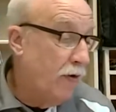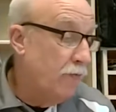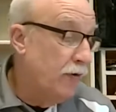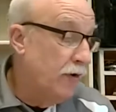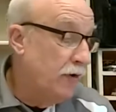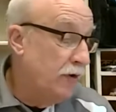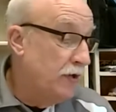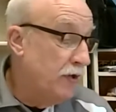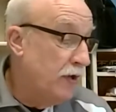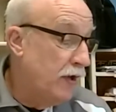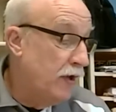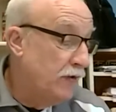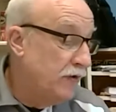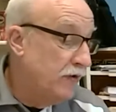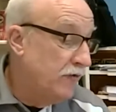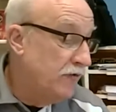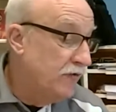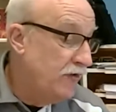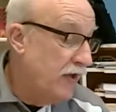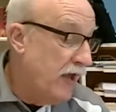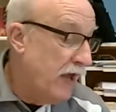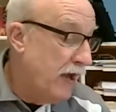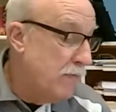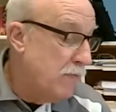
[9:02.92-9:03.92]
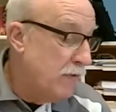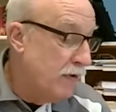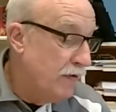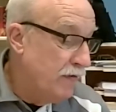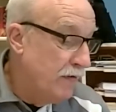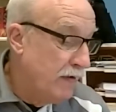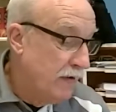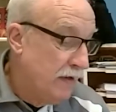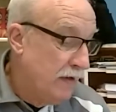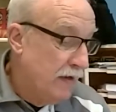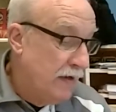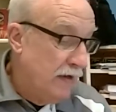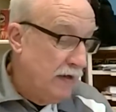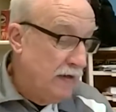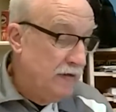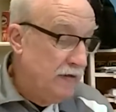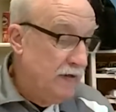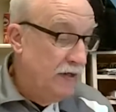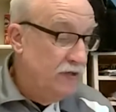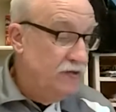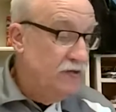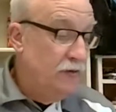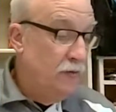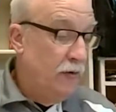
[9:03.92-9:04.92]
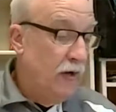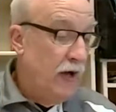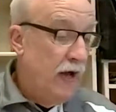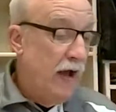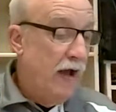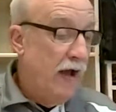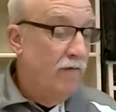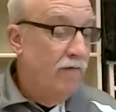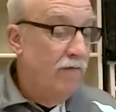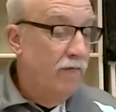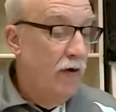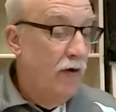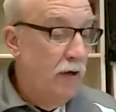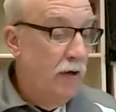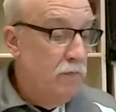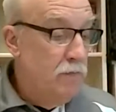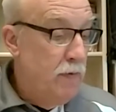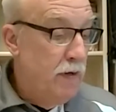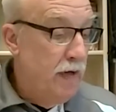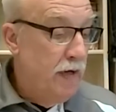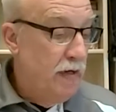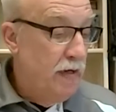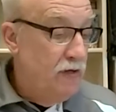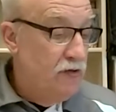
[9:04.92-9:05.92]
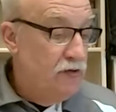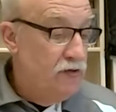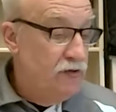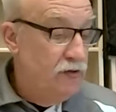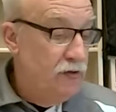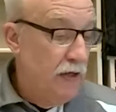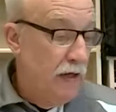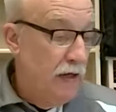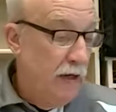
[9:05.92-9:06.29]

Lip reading: really on the assignment that you have on page